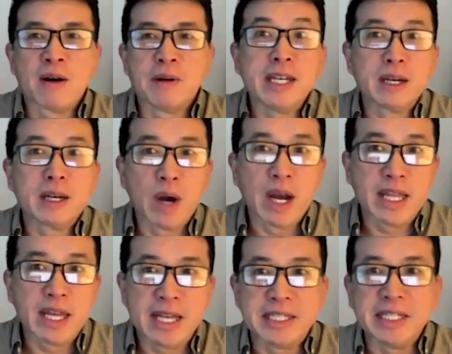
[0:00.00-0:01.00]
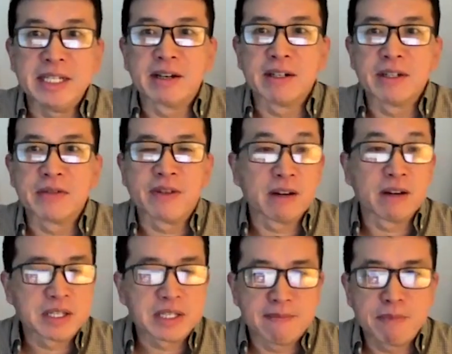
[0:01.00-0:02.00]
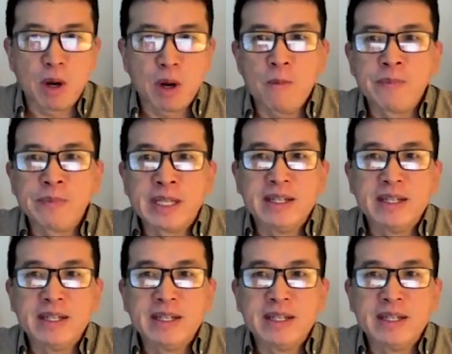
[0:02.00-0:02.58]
In a way, the idea is very simple.